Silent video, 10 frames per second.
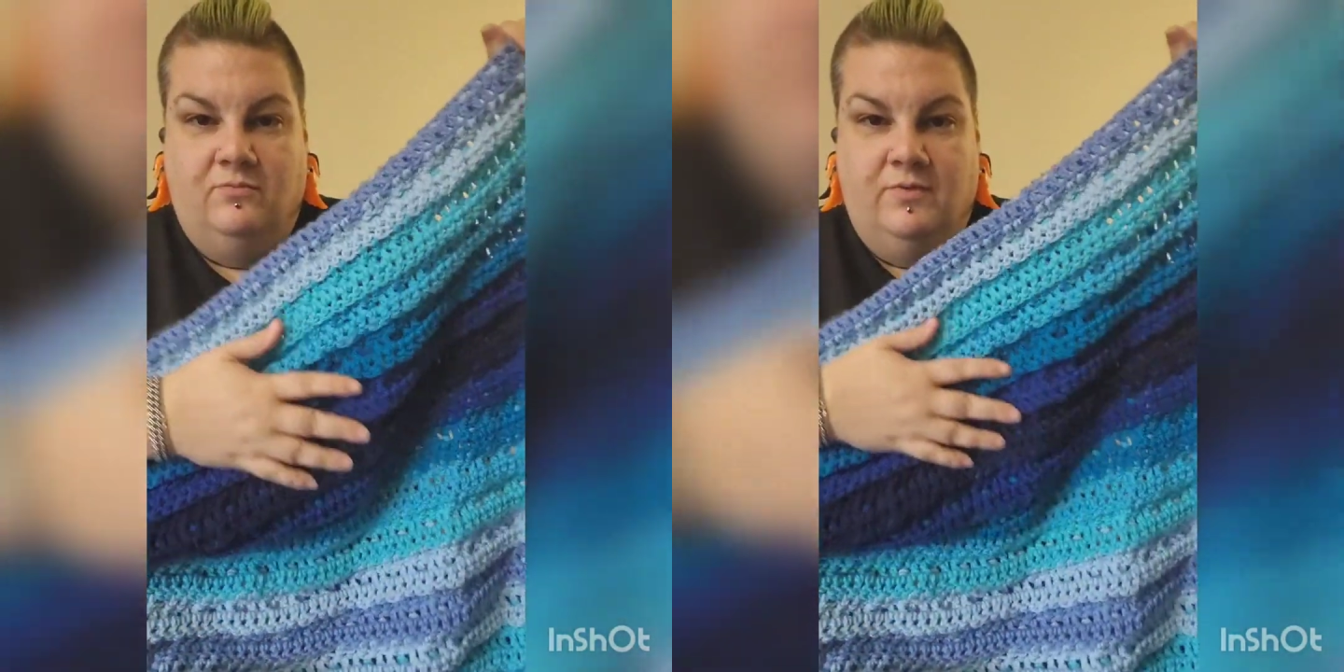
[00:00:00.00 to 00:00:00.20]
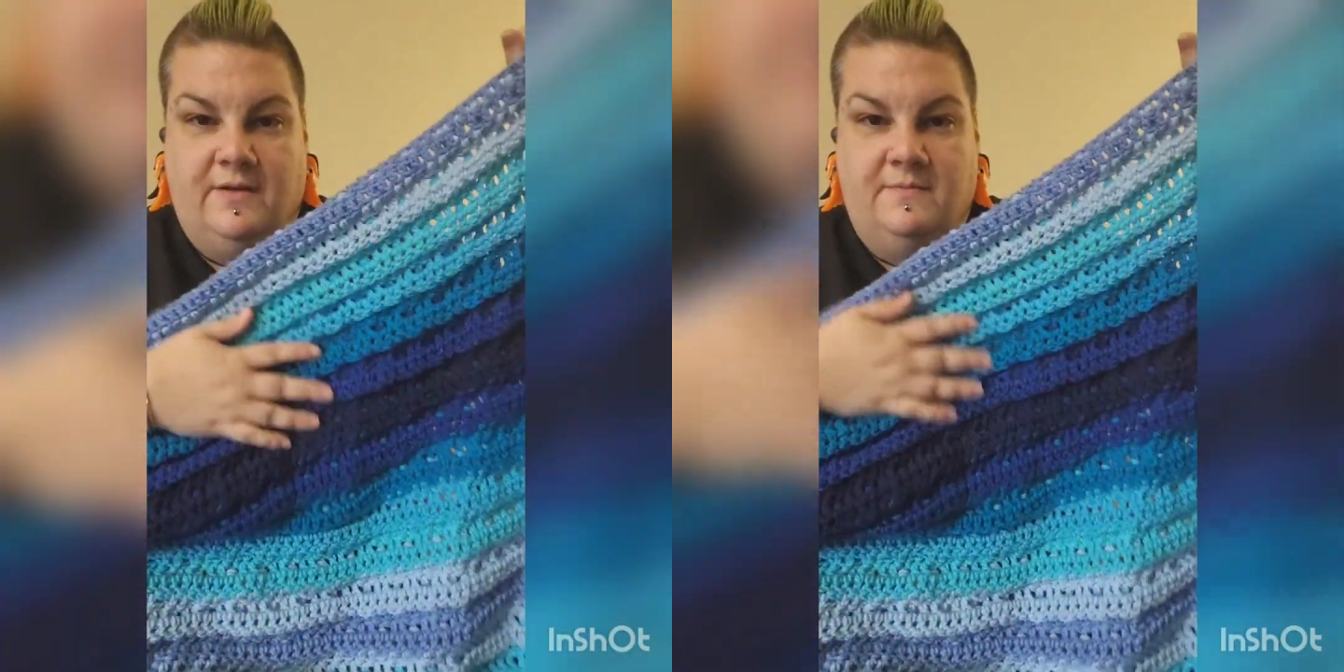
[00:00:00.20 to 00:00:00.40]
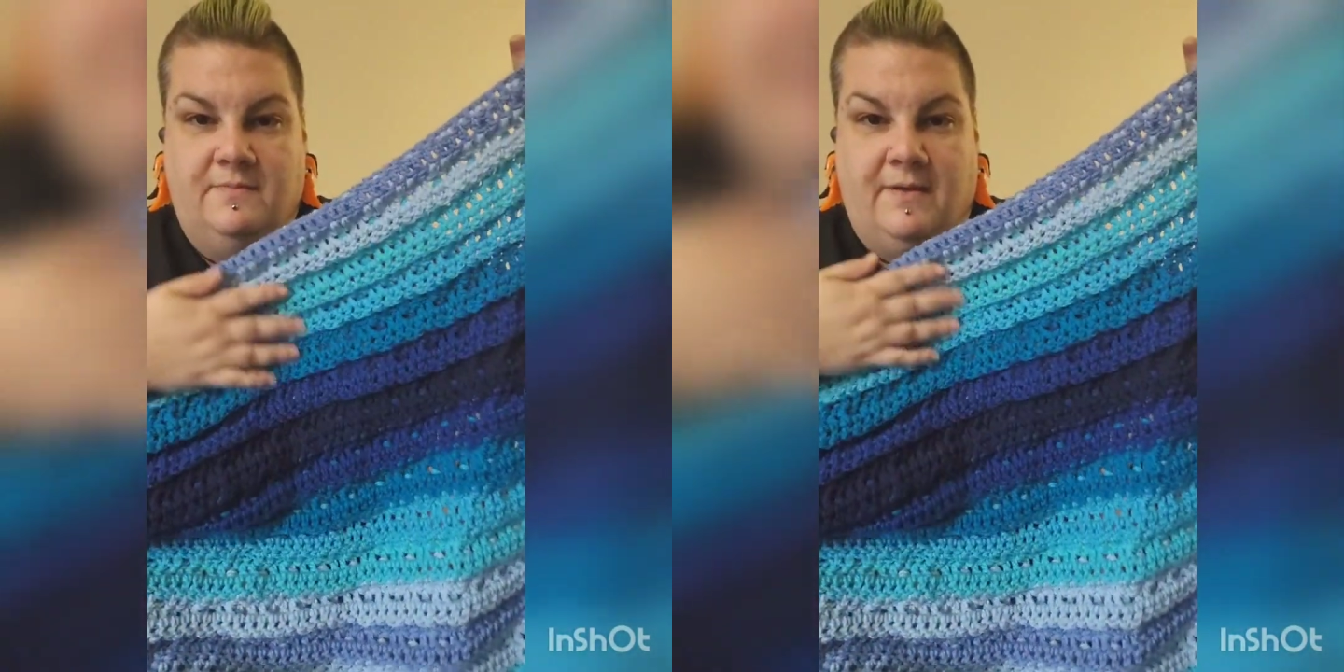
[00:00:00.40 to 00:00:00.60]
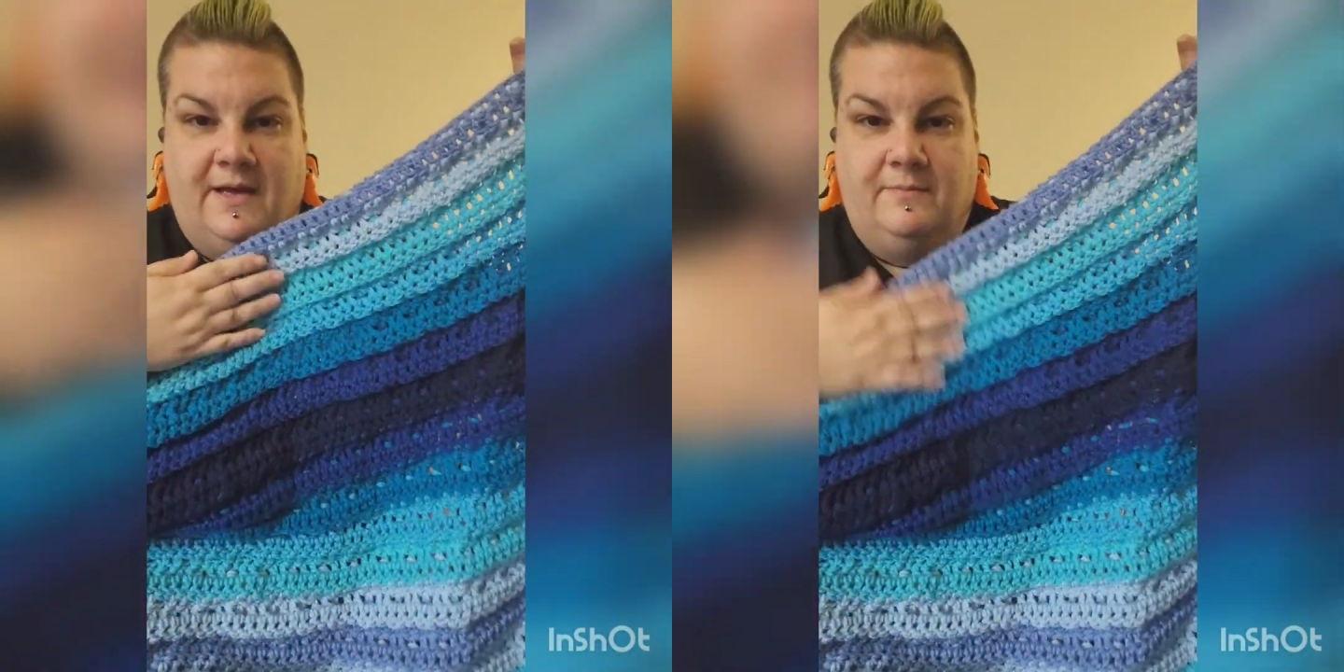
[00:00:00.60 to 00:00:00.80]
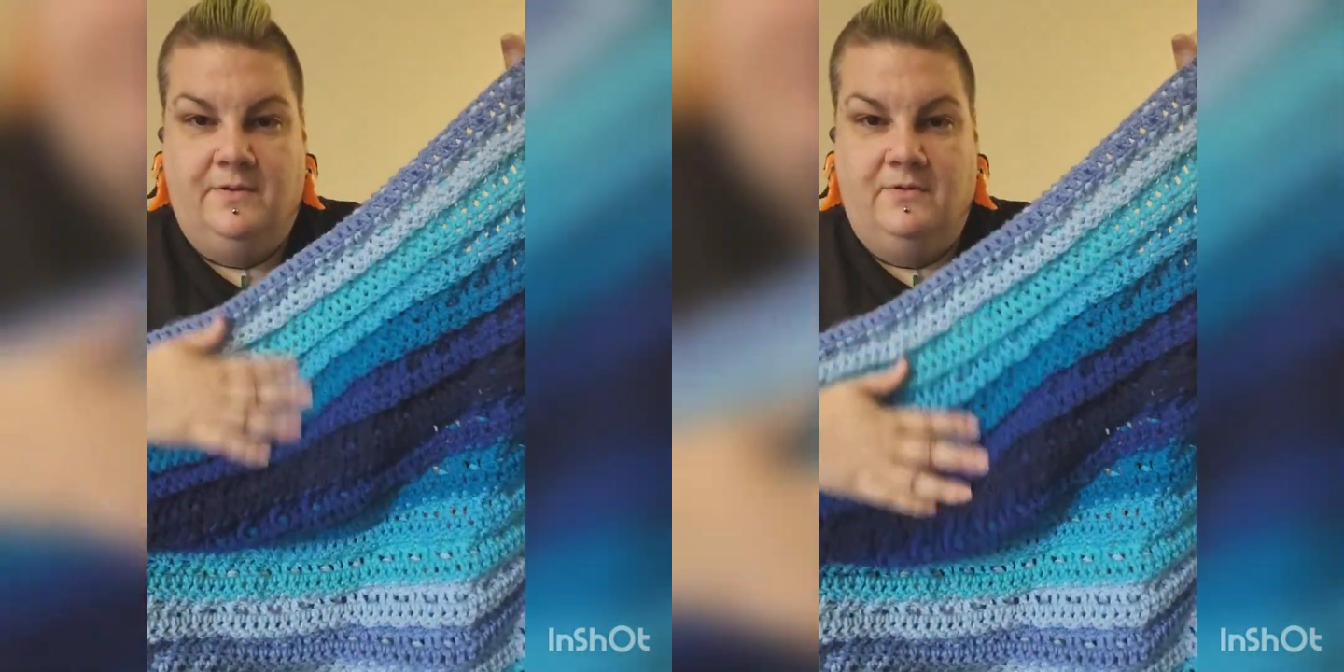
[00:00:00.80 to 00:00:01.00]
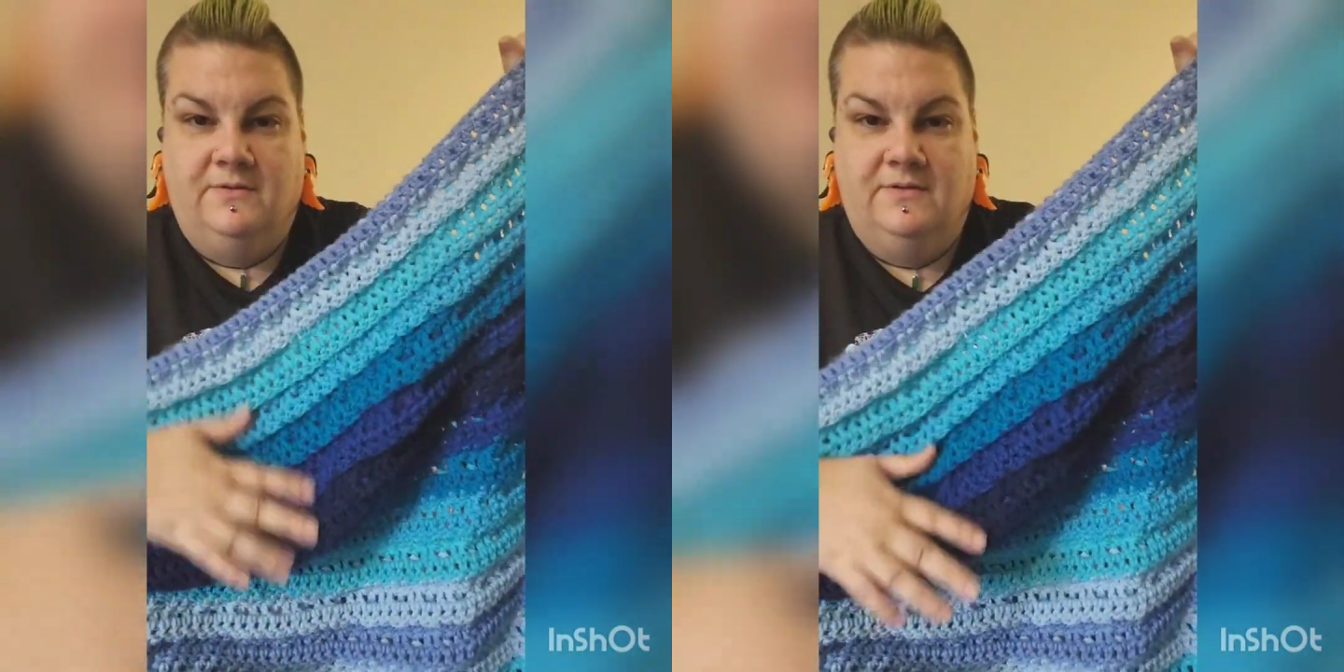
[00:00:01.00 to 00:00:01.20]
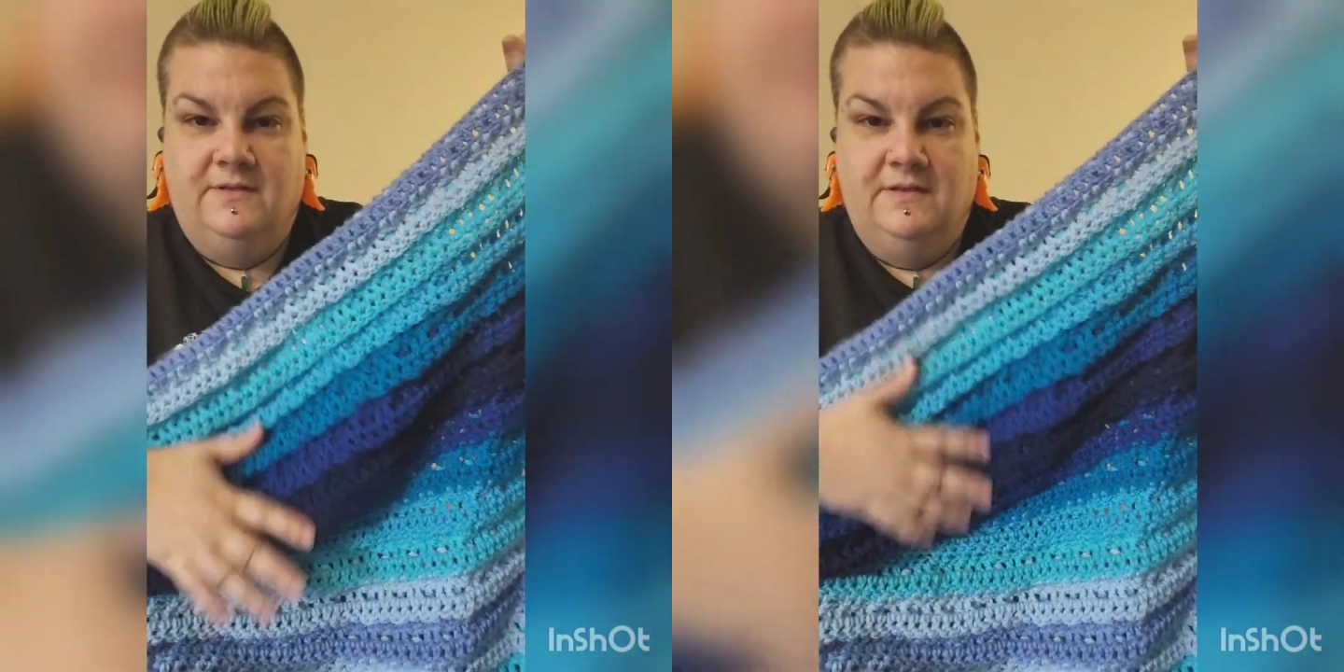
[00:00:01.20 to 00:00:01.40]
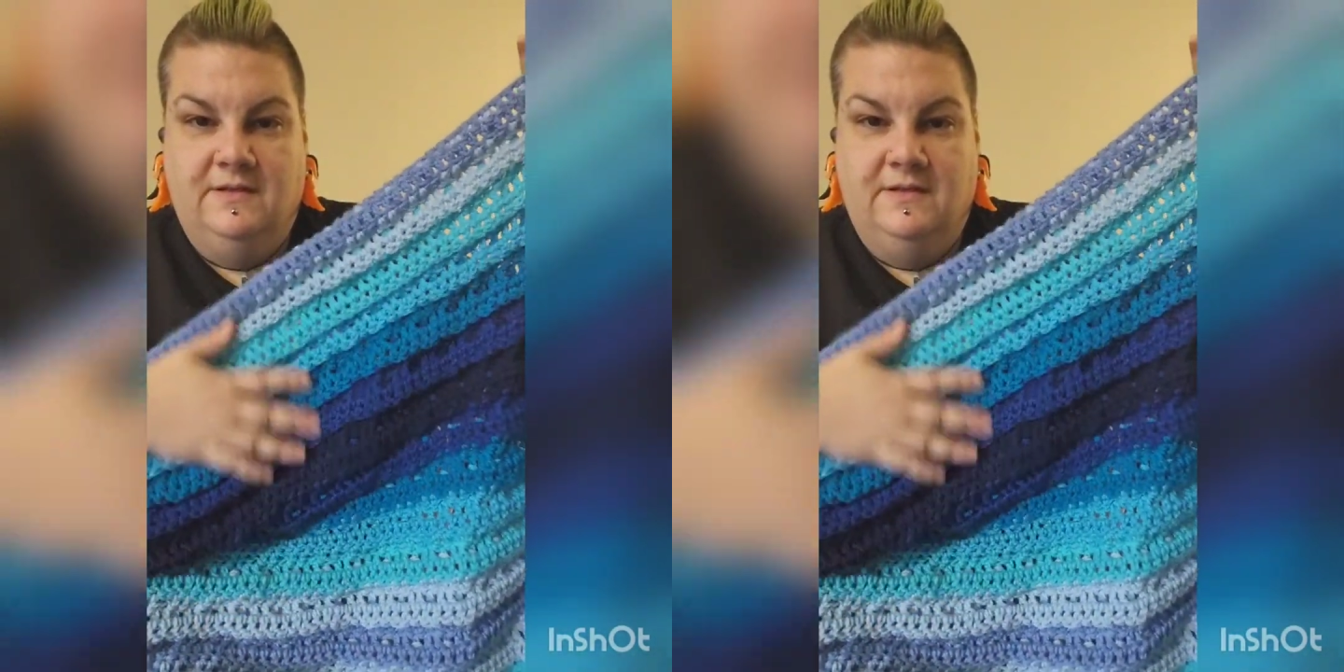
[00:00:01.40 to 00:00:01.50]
ribbed back post.